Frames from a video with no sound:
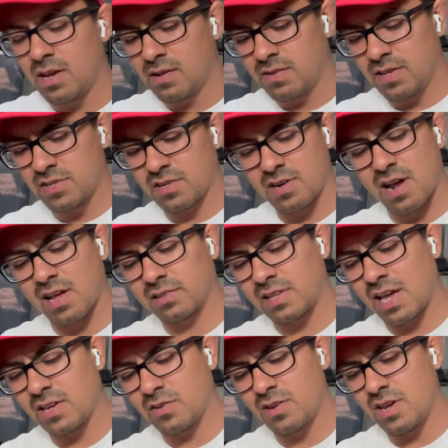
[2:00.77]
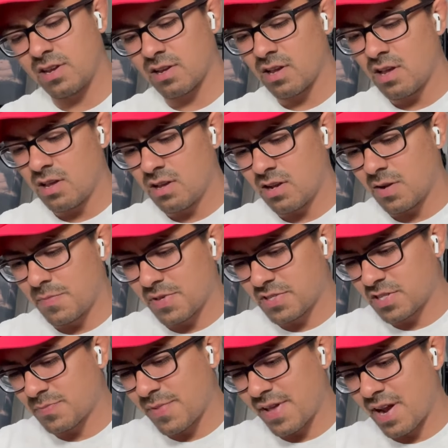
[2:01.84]
These are not that unique. This
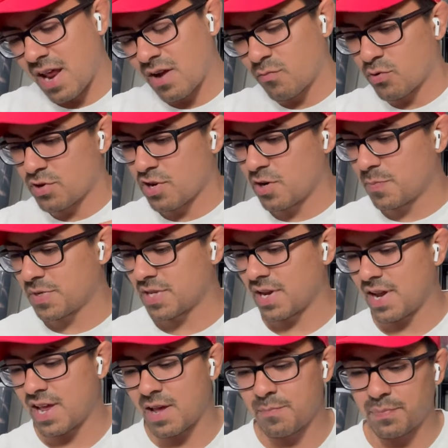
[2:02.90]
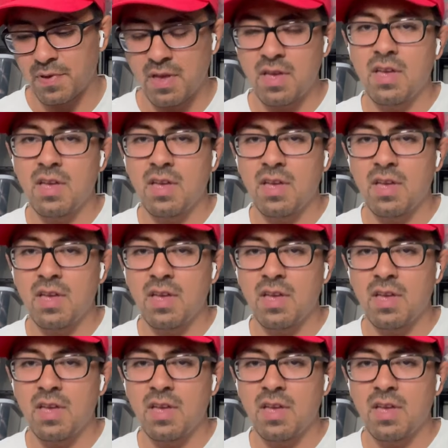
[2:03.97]
is made out of 100% hemp.